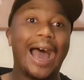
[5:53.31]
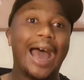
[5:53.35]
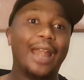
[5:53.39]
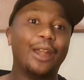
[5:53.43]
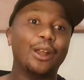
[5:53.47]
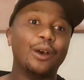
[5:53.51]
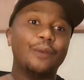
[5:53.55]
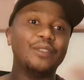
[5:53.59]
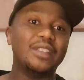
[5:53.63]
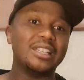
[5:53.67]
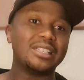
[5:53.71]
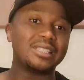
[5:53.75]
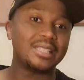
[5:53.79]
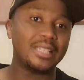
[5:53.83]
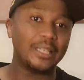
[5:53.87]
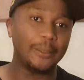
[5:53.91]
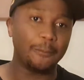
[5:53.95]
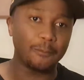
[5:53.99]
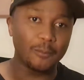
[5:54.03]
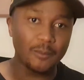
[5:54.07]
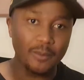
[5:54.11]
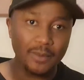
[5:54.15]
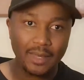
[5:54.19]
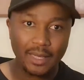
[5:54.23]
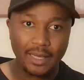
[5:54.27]
I love this
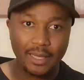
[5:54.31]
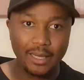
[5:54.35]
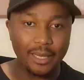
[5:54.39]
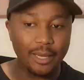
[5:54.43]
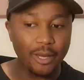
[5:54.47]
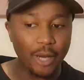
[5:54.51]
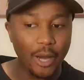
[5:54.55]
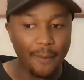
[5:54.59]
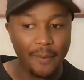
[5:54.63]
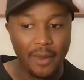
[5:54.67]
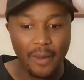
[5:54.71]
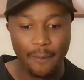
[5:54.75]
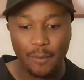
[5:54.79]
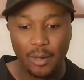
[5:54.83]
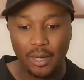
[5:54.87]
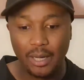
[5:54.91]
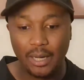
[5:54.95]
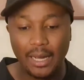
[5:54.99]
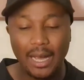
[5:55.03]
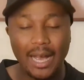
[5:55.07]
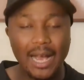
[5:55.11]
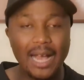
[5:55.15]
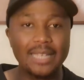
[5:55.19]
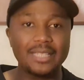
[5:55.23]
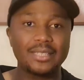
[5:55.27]
team, you get what I mean?
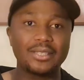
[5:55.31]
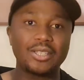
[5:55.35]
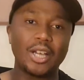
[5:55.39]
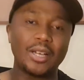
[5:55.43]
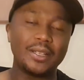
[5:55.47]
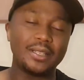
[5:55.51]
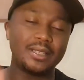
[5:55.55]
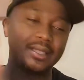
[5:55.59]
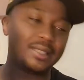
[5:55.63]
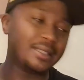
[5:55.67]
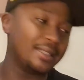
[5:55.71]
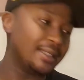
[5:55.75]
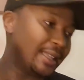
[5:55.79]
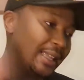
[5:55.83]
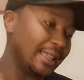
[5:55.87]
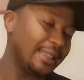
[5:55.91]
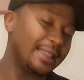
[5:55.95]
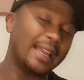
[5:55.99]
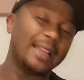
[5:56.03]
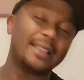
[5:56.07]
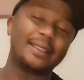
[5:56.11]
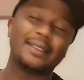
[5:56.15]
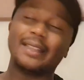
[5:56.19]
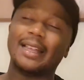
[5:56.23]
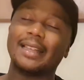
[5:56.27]
But guys,
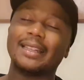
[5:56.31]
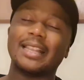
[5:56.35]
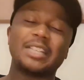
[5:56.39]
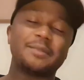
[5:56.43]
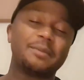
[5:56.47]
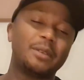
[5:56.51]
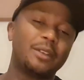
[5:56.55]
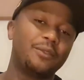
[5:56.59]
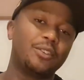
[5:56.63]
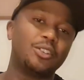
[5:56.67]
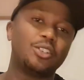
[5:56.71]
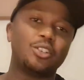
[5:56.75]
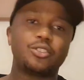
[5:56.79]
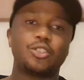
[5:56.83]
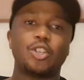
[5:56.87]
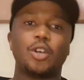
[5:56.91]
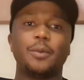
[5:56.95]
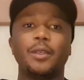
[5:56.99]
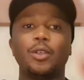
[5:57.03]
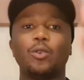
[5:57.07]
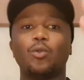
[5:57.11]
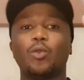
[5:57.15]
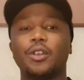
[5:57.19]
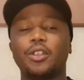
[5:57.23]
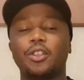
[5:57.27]
like that's been the video. Tell
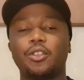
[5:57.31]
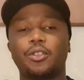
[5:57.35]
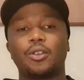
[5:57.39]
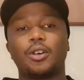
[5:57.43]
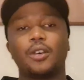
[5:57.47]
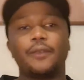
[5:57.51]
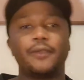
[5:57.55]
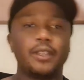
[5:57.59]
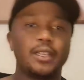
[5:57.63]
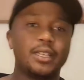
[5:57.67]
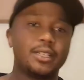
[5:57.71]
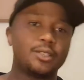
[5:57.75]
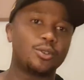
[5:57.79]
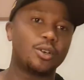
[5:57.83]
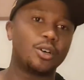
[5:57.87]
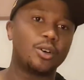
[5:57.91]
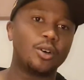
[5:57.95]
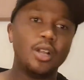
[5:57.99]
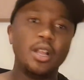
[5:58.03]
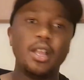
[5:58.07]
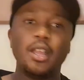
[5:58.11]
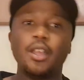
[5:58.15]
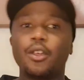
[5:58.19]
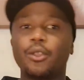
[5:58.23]
me what you thought of it as well.